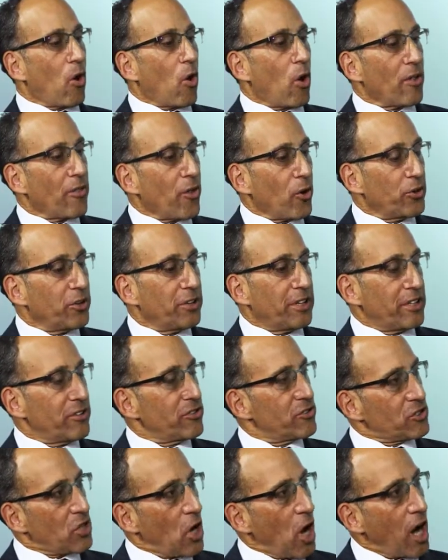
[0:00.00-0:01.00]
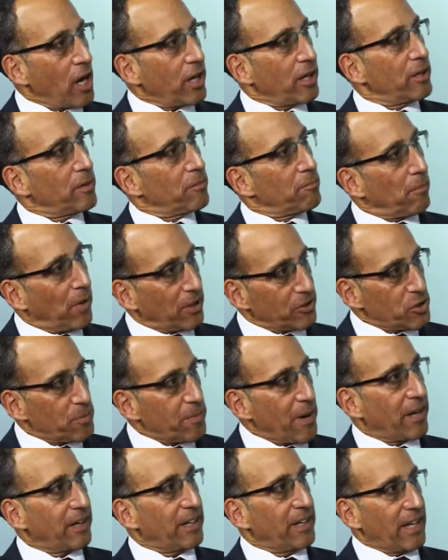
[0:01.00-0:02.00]
Although you didn't talk much
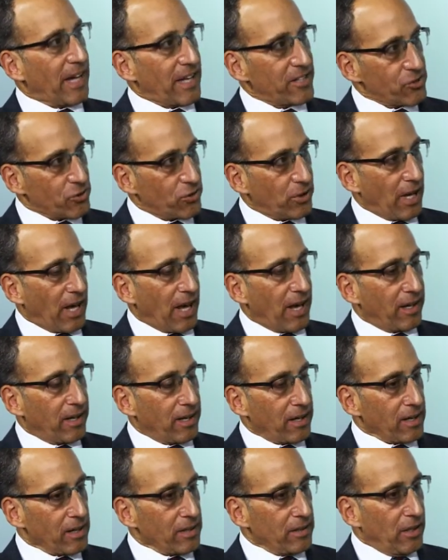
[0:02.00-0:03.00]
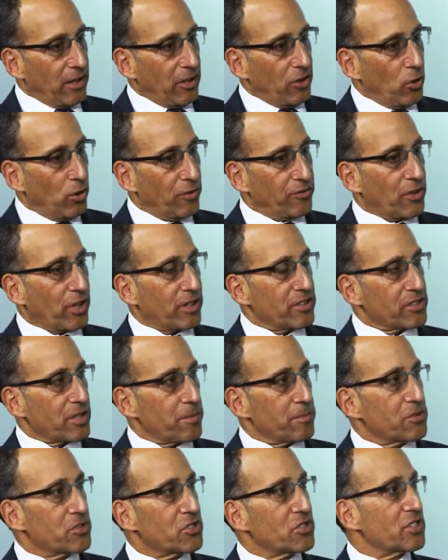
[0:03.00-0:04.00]
about it yesterday, you have done
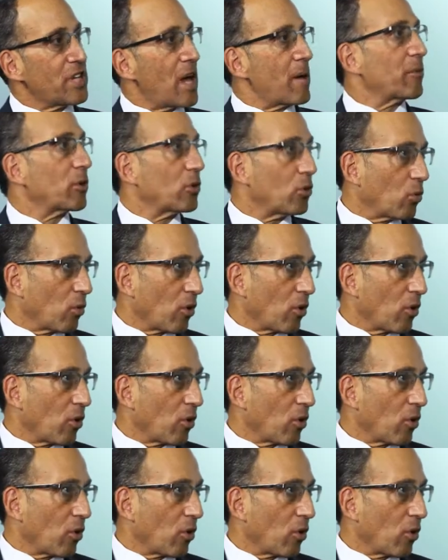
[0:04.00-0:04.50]
some seminal